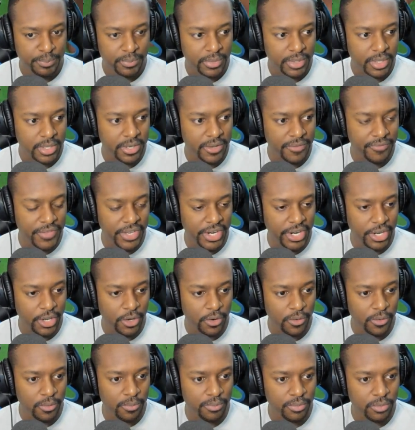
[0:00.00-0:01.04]
a
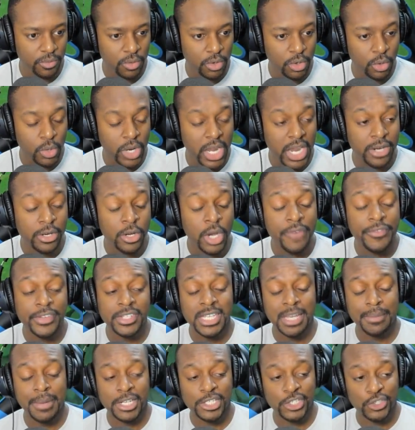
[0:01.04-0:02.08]
video well no every
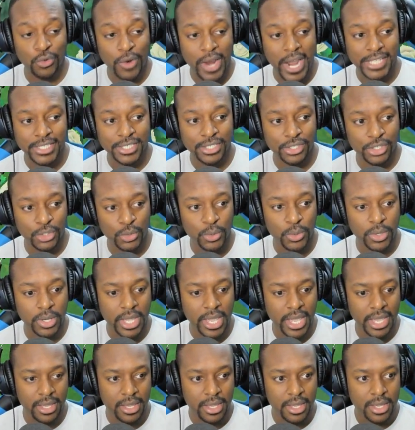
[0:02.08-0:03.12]
time I tried to do
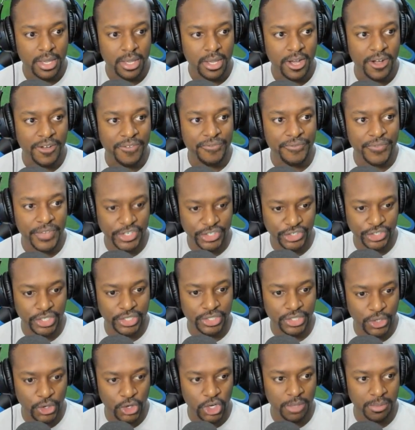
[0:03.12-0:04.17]
a fishing
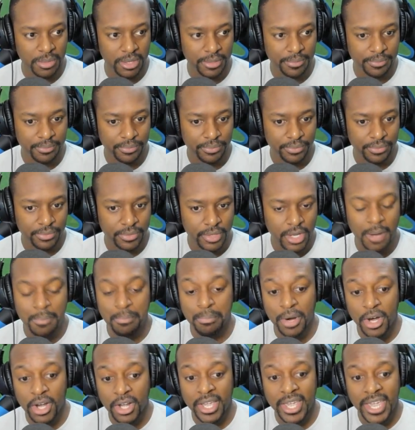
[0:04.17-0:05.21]
tournament a
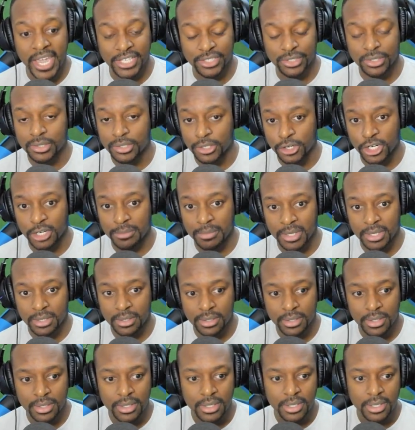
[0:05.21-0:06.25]
bug catching tournament
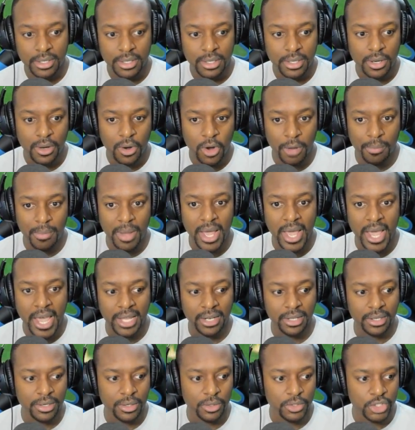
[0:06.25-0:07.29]
on my
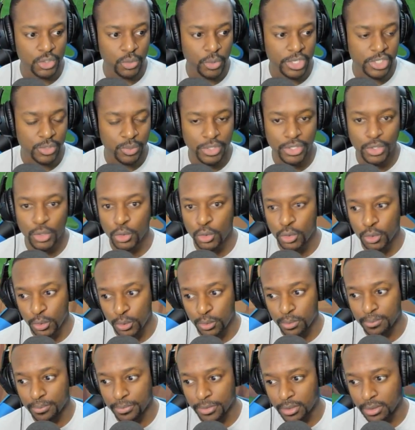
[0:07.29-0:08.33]
island on Twitch we do
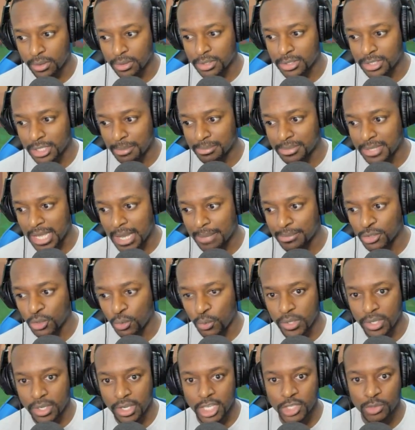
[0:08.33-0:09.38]
do sometimes on
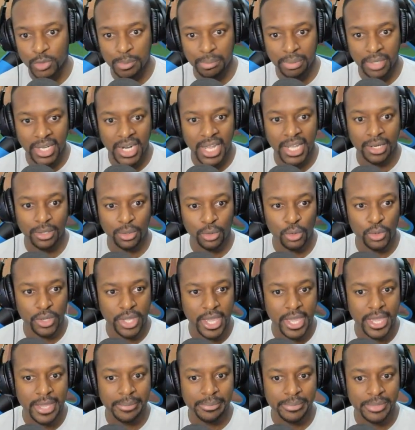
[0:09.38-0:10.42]
weekends we play like little
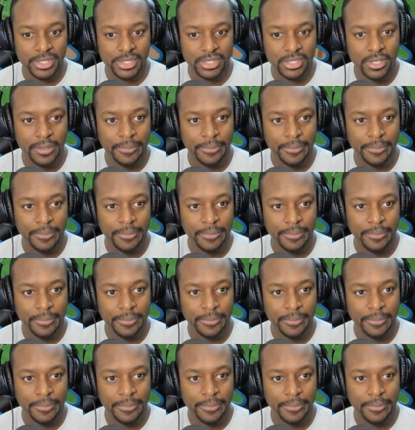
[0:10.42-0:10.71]
games